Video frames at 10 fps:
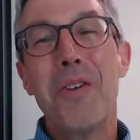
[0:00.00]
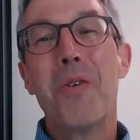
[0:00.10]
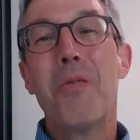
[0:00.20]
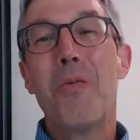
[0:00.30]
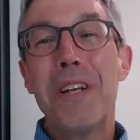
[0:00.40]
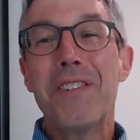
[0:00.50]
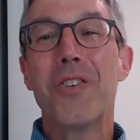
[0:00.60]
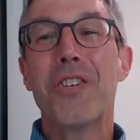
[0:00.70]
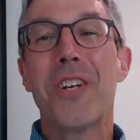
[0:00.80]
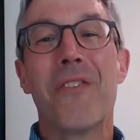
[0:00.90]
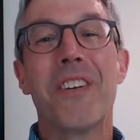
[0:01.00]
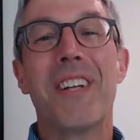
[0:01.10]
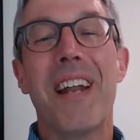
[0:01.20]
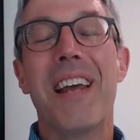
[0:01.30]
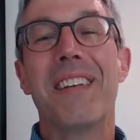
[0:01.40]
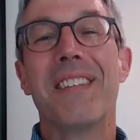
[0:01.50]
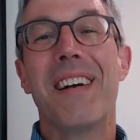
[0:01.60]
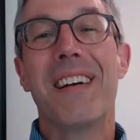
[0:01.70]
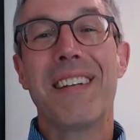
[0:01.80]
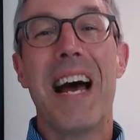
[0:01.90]
So in researching for today's
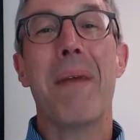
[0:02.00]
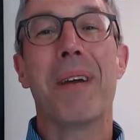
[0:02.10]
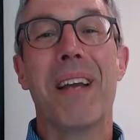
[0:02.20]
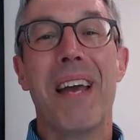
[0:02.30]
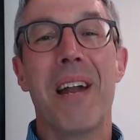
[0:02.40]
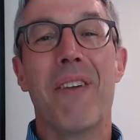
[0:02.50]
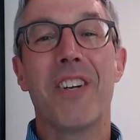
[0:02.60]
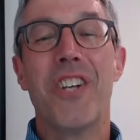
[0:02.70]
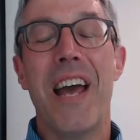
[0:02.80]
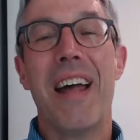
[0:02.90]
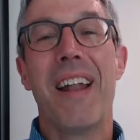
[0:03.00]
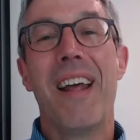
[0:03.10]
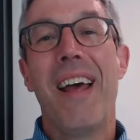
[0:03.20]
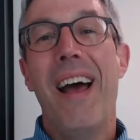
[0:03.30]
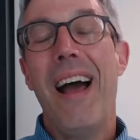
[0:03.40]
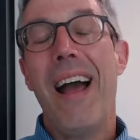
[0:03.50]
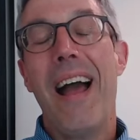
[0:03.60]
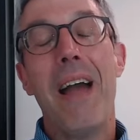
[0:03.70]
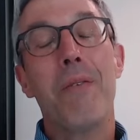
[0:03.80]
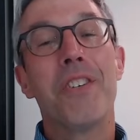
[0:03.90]
topic ahead of our chat,
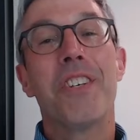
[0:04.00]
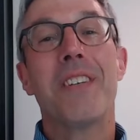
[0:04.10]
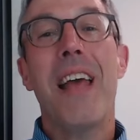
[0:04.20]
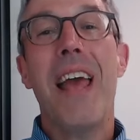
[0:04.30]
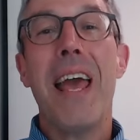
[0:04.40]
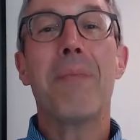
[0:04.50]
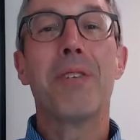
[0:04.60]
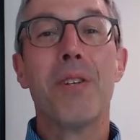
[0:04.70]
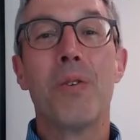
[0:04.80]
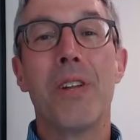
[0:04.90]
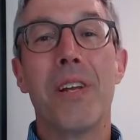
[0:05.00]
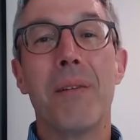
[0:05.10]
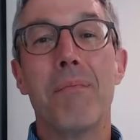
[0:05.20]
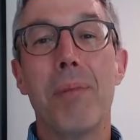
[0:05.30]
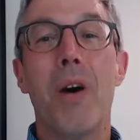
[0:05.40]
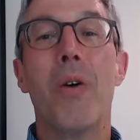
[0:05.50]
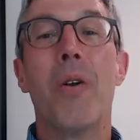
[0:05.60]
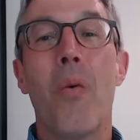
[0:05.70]
I was just absolutely blown